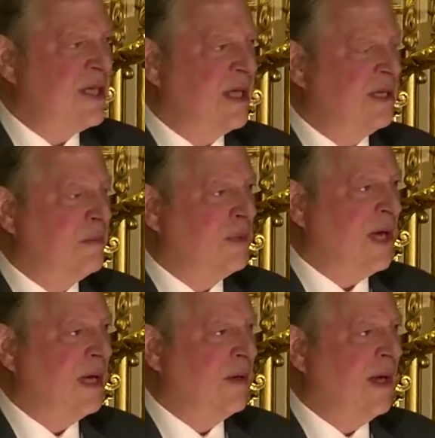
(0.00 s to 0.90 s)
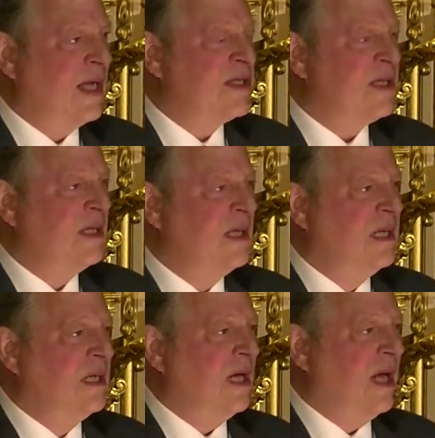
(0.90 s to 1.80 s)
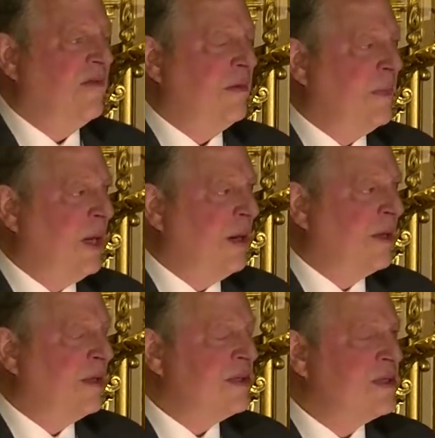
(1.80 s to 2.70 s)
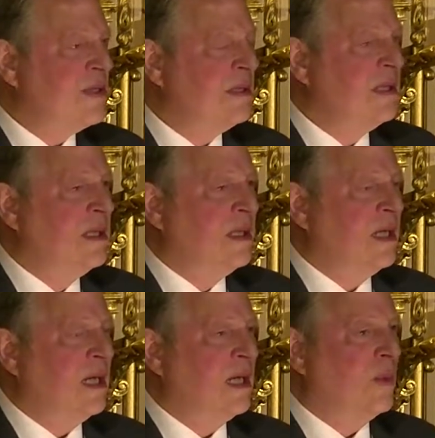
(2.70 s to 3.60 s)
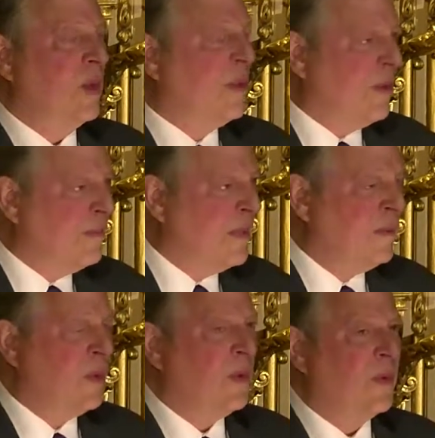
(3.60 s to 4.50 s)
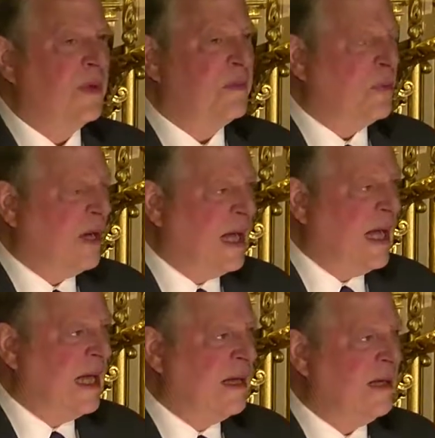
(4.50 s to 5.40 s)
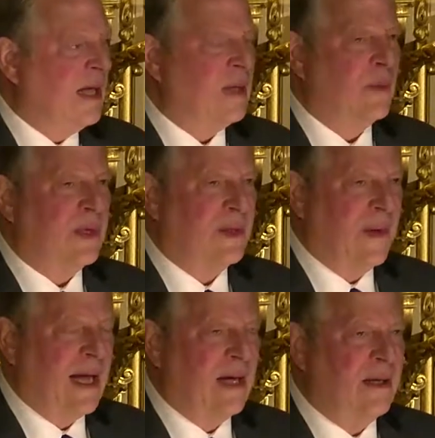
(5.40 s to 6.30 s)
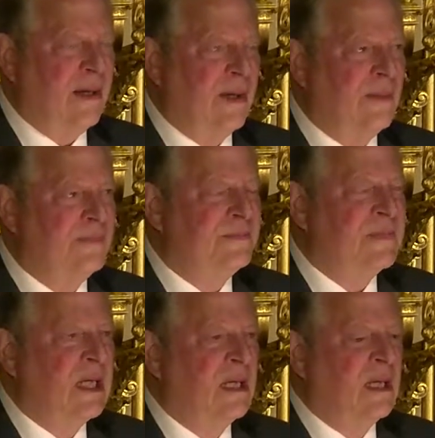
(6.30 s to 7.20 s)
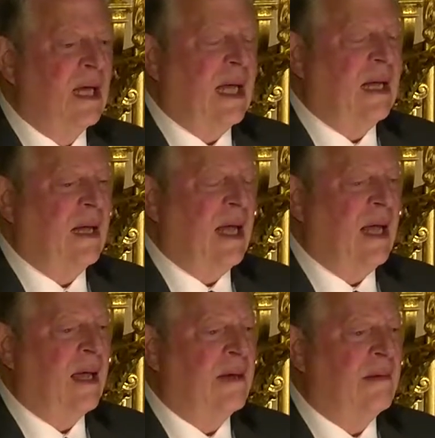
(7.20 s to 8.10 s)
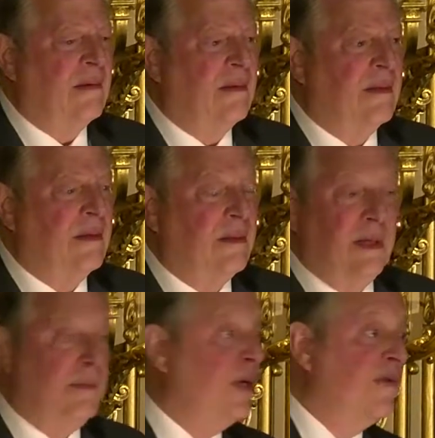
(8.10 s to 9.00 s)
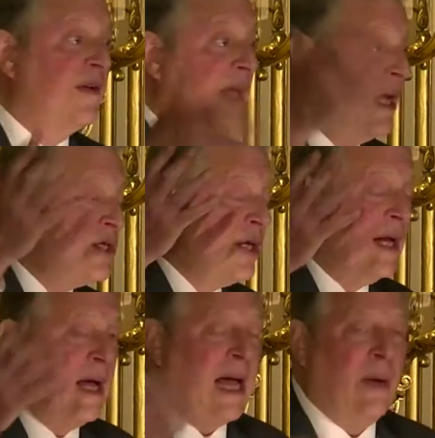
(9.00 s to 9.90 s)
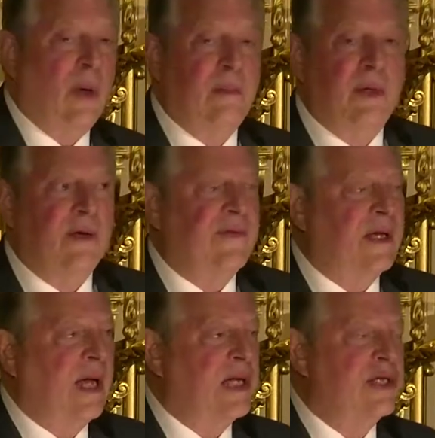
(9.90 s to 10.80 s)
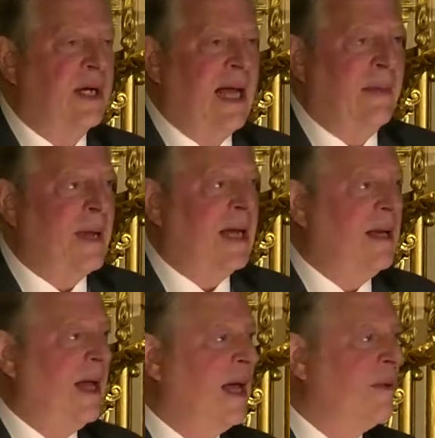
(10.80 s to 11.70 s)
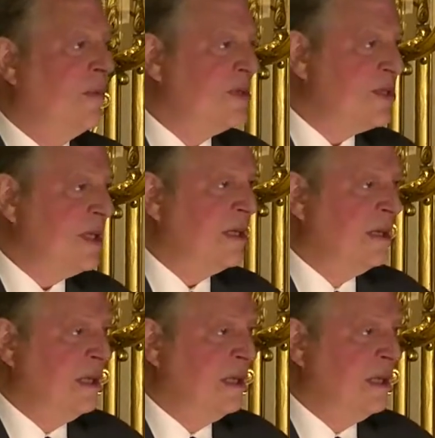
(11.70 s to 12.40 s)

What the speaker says: and the progress of Americans, we remember with pride and with gratitude. And the Beautification, Highway Beautification Act, my dad was the